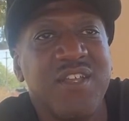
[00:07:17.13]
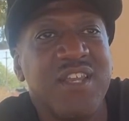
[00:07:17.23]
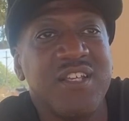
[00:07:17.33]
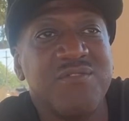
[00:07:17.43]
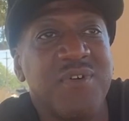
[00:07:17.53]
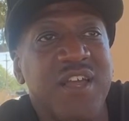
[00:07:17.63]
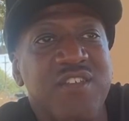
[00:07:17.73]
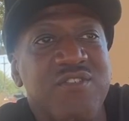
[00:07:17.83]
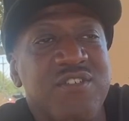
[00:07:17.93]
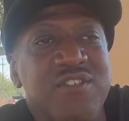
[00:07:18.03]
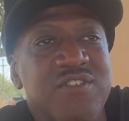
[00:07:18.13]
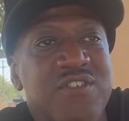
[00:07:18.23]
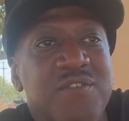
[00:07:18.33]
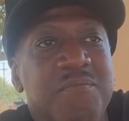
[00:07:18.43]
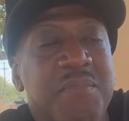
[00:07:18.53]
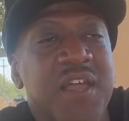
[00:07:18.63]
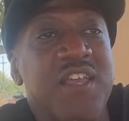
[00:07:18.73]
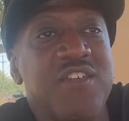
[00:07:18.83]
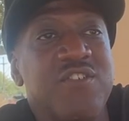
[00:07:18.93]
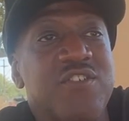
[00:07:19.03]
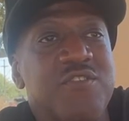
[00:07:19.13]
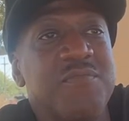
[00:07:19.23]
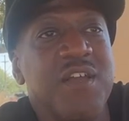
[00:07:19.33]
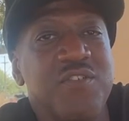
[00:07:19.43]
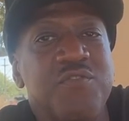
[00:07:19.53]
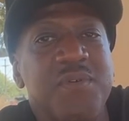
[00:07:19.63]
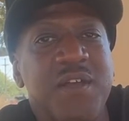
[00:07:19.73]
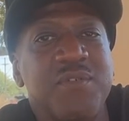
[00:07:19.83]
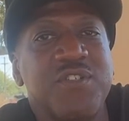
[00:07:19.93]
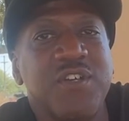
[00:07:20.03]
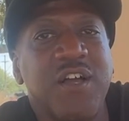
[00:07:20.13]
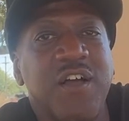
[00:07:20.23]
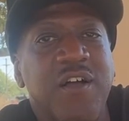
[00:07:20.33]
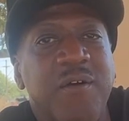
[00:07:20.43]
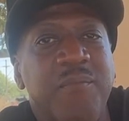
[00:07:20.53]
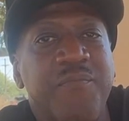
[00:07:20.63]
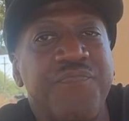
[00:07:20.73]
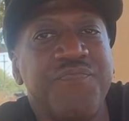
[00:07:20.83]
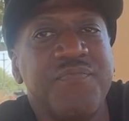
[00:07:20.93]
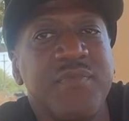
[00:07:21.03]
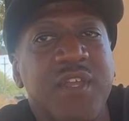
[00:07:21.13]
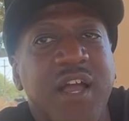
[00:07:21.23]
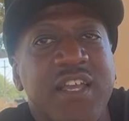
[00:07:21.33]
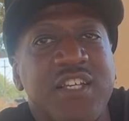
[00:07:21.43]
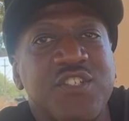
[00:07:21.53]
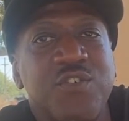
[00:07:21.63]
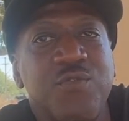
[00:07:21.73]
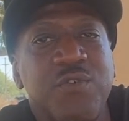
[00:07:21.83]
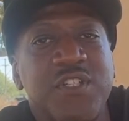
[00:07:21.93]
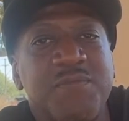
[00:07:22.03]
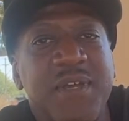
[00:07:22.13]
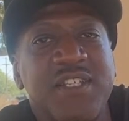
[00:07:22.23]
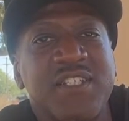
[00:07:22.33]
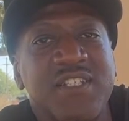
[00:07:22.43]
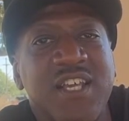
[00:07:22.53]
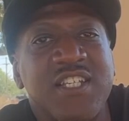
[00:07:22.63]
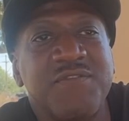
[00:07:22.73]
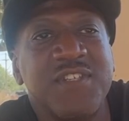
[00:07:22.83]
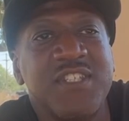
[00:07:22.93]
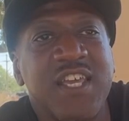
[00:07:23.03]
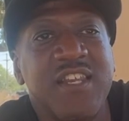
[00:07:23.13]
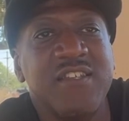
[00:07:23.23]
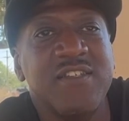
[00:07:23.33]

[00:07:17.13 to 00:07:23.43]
That's why you can bear you'd be able to I guess cool a space the size of a tent.